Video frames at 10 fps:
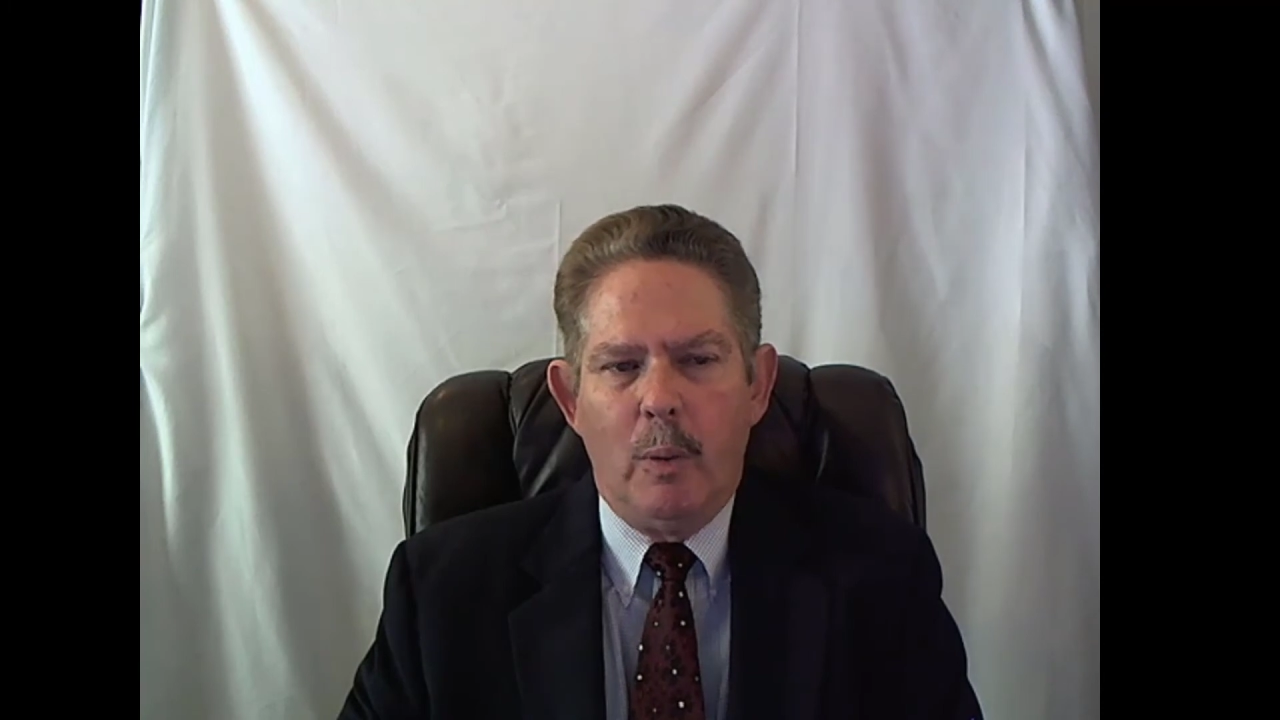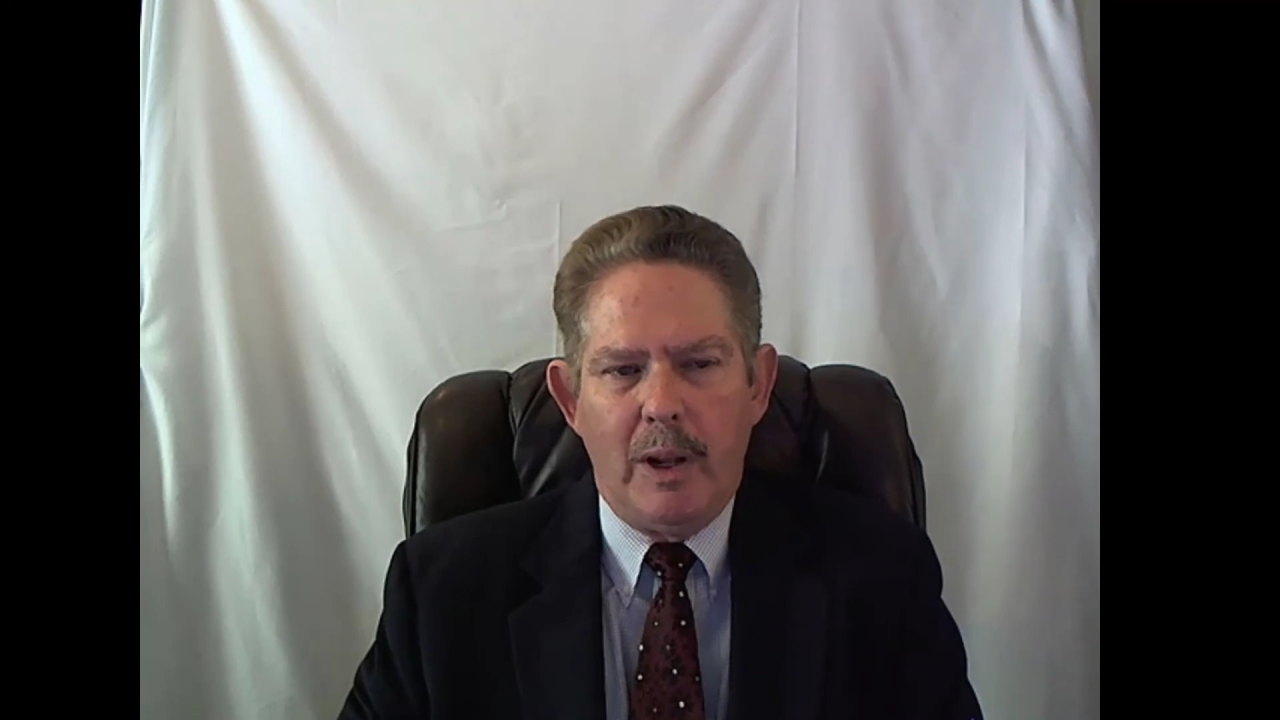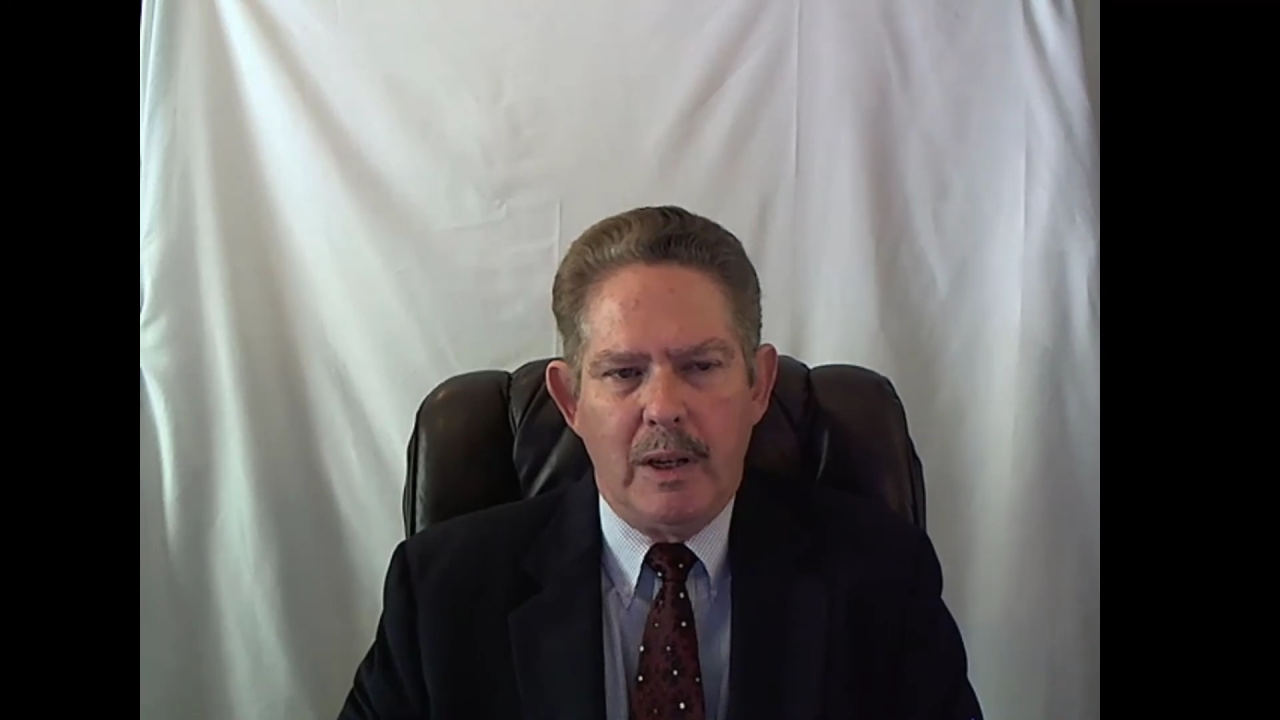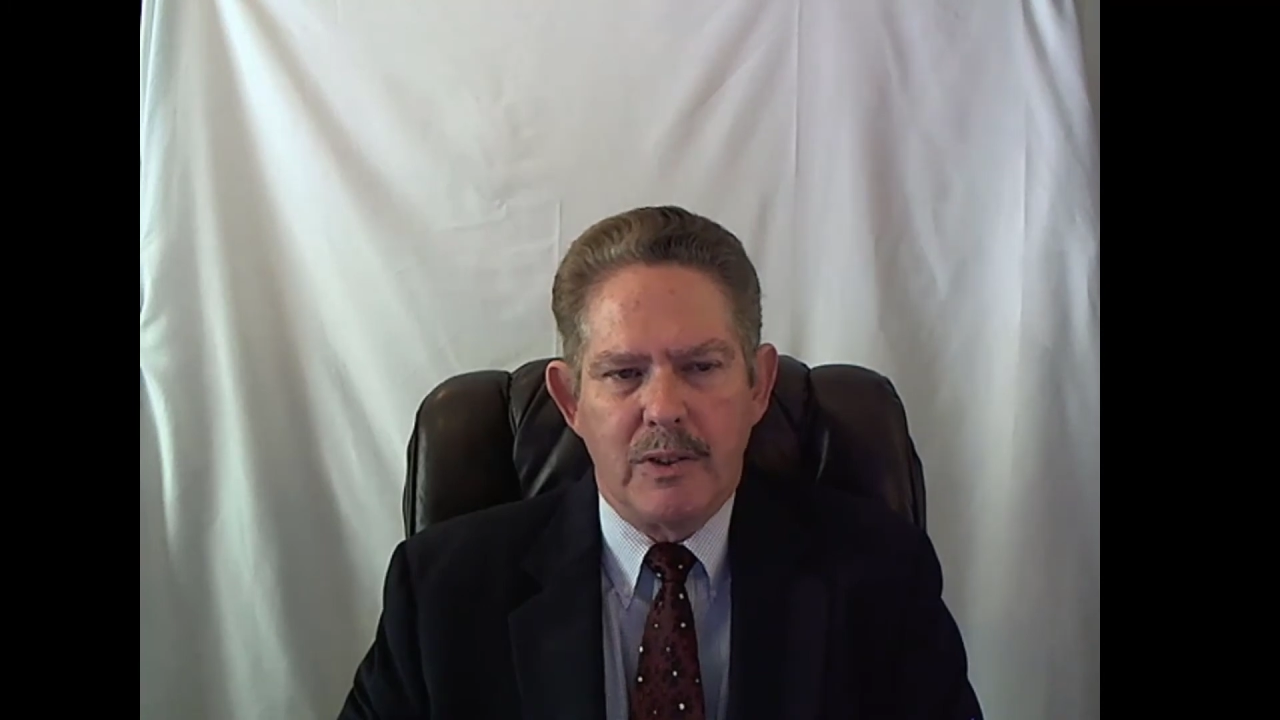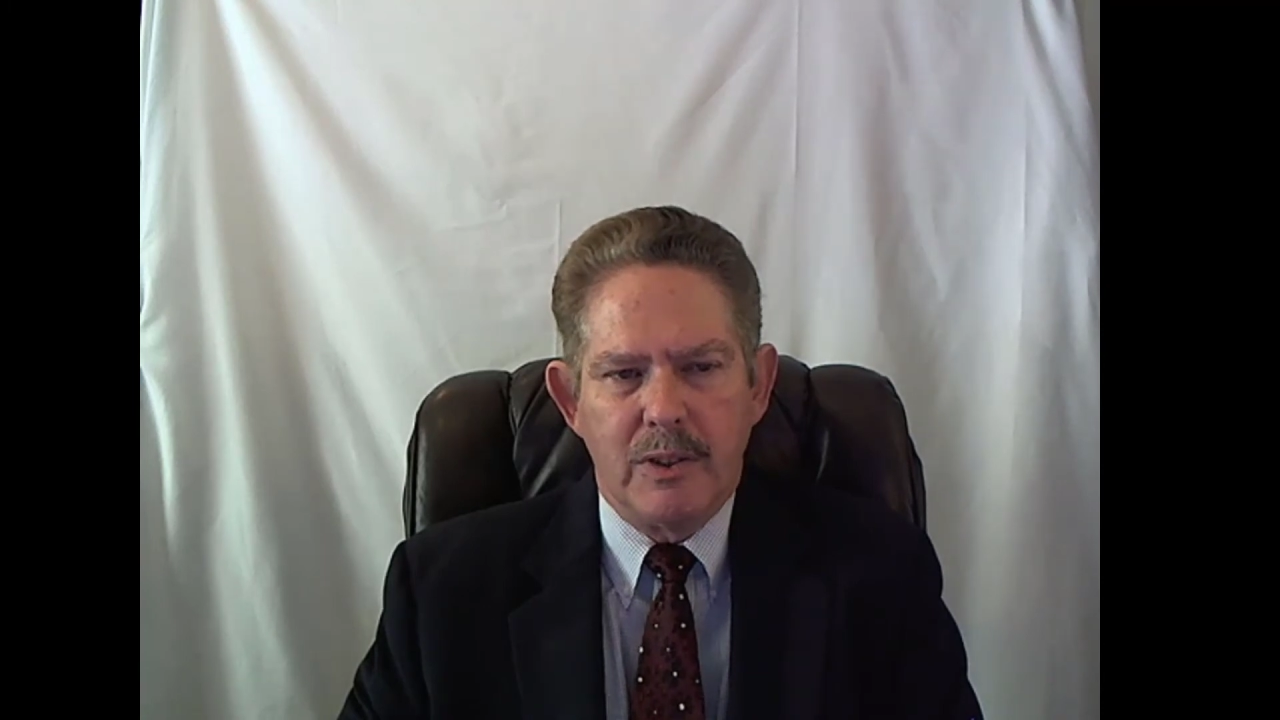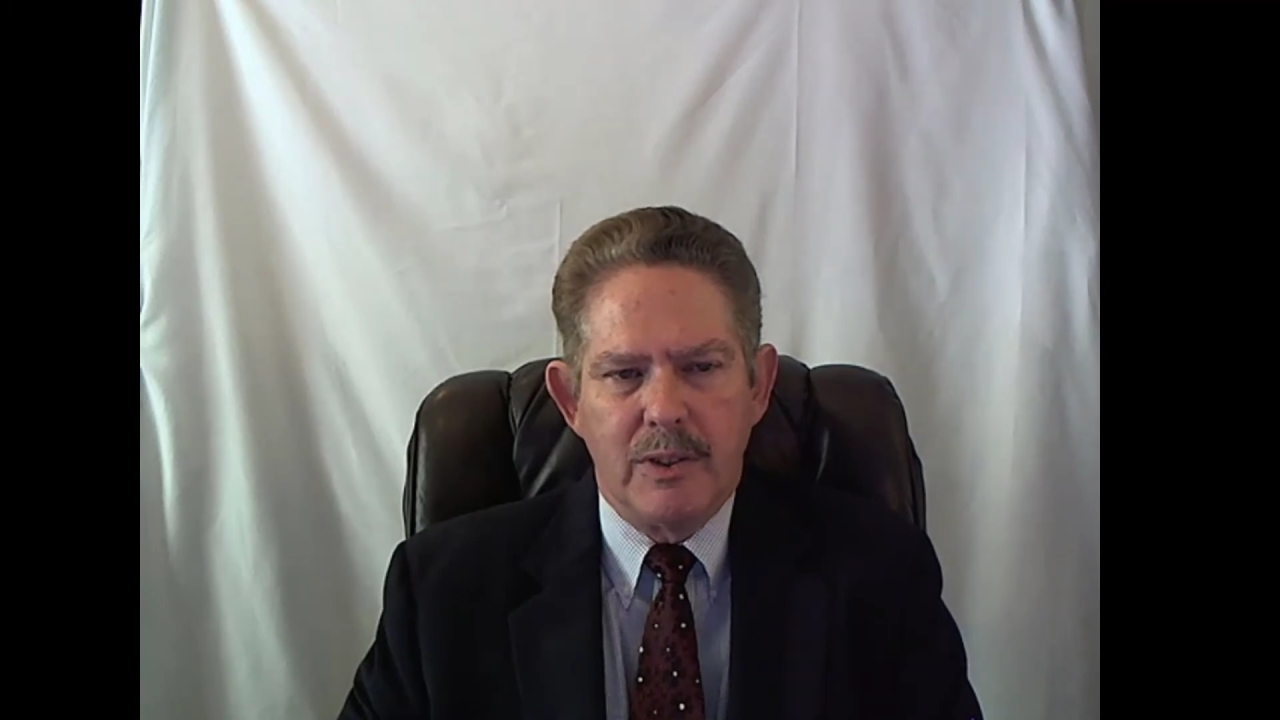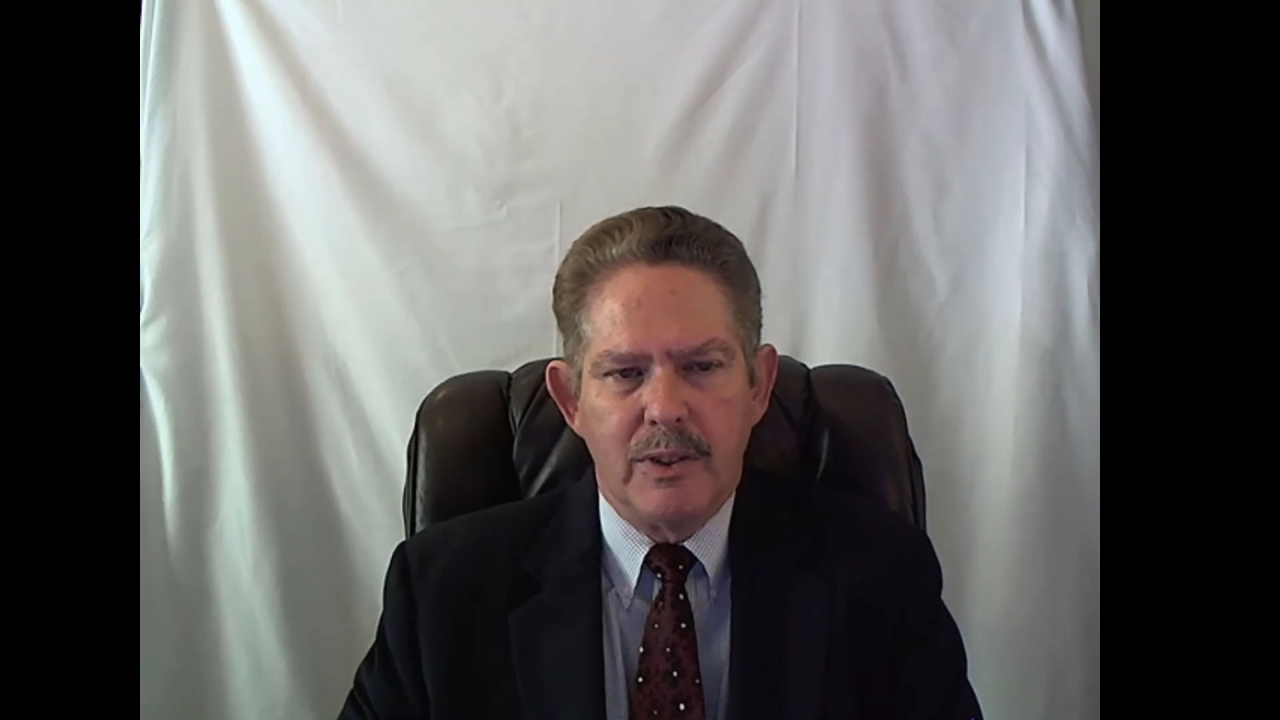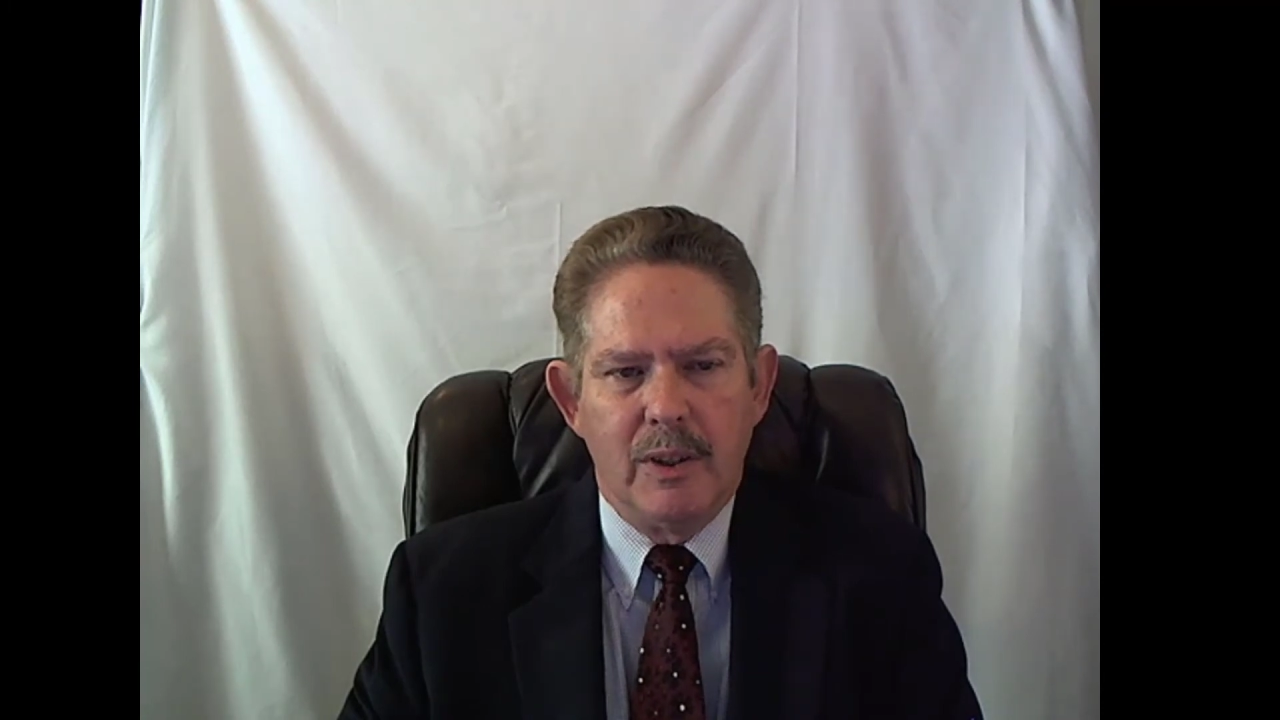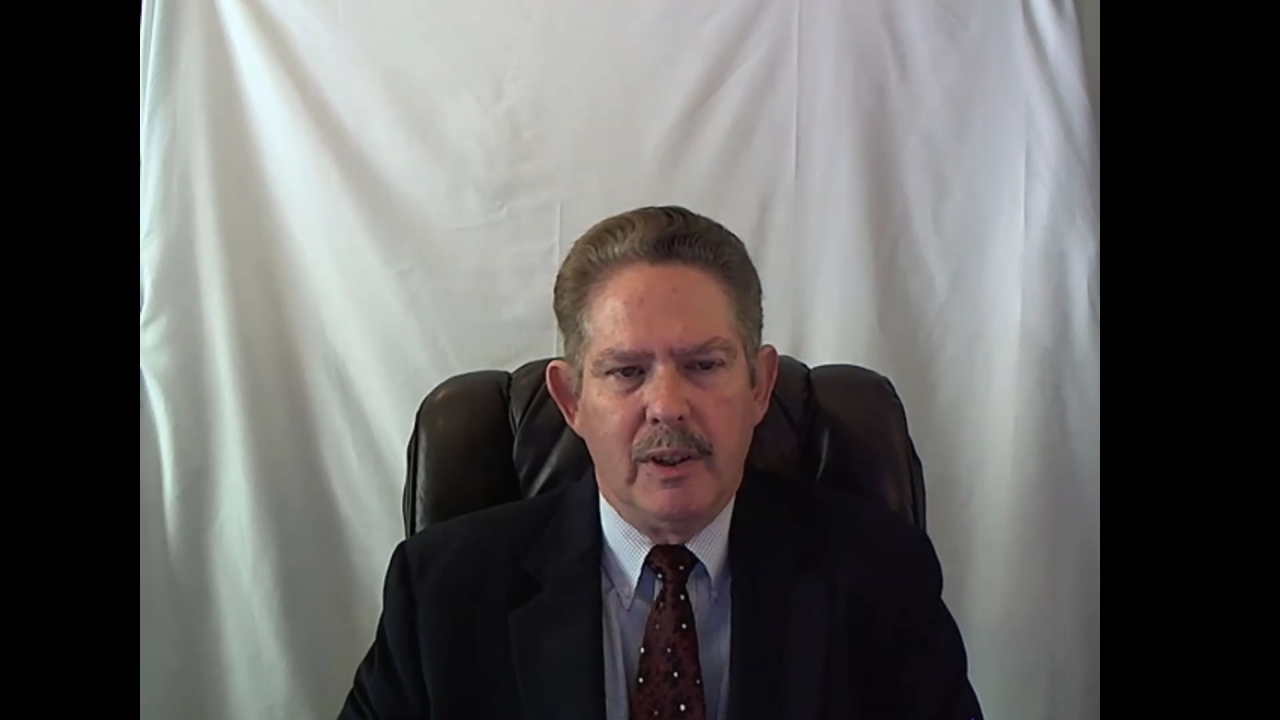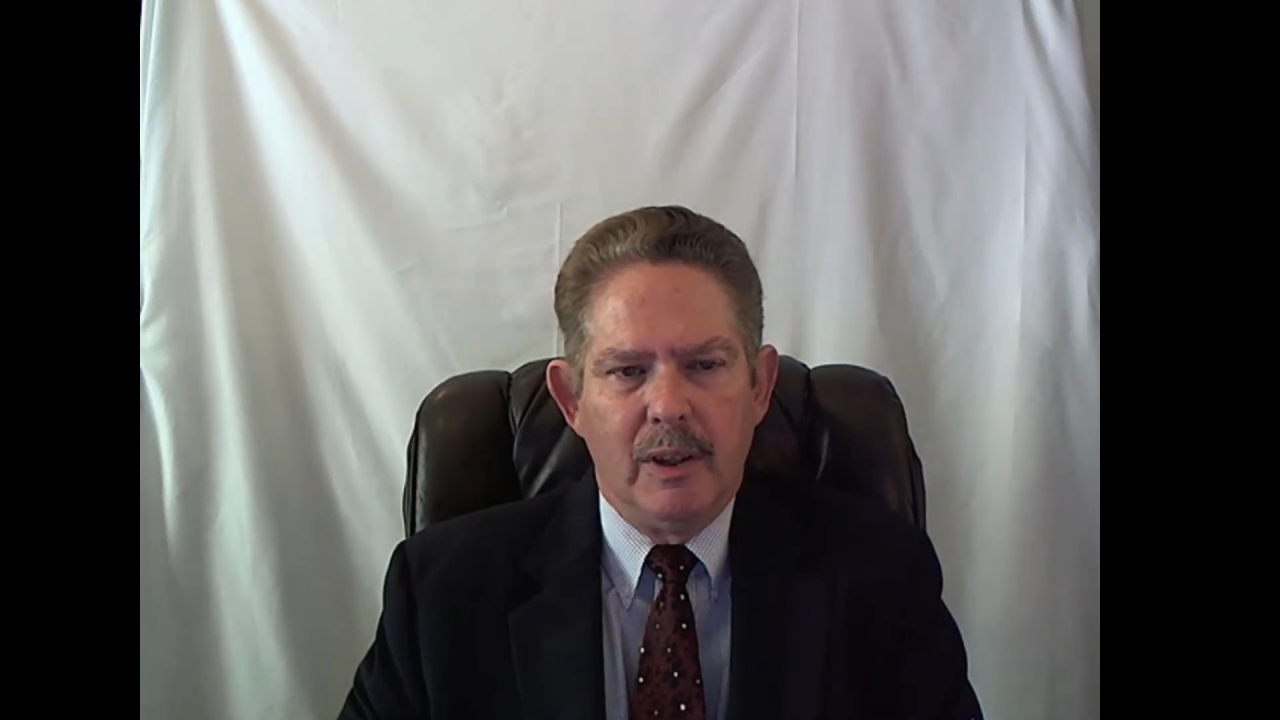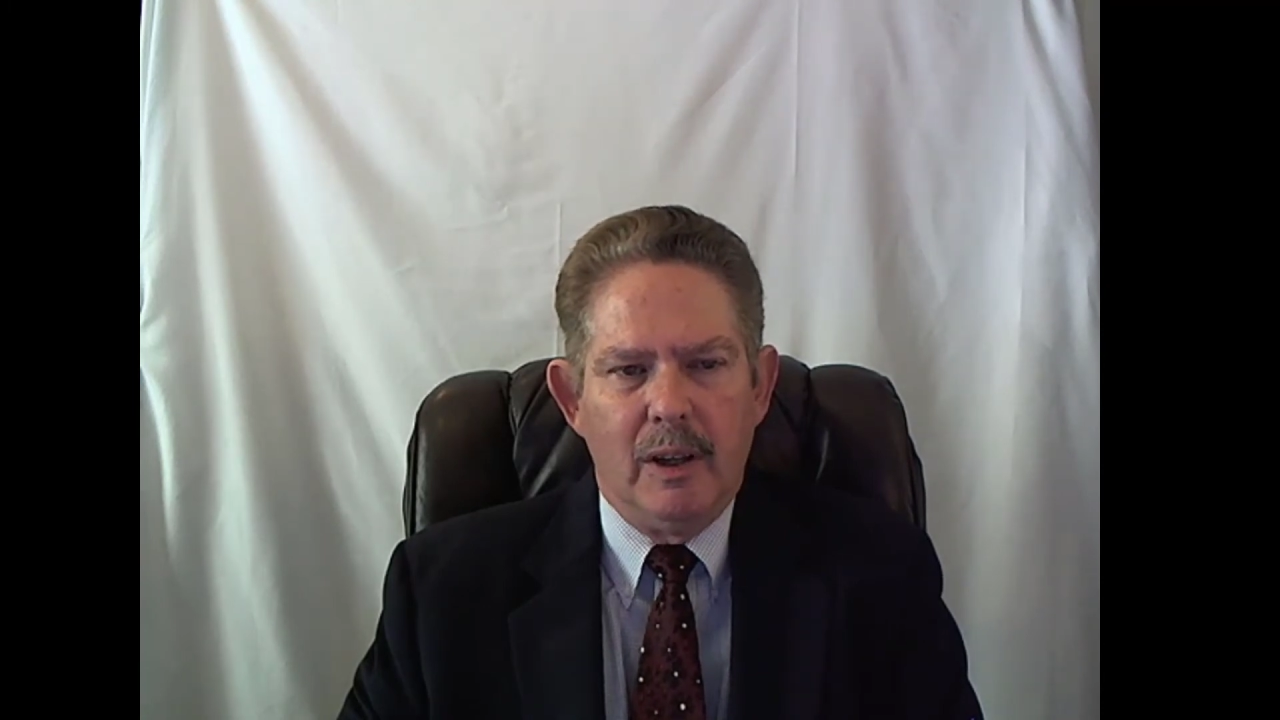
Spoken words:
weaknesses.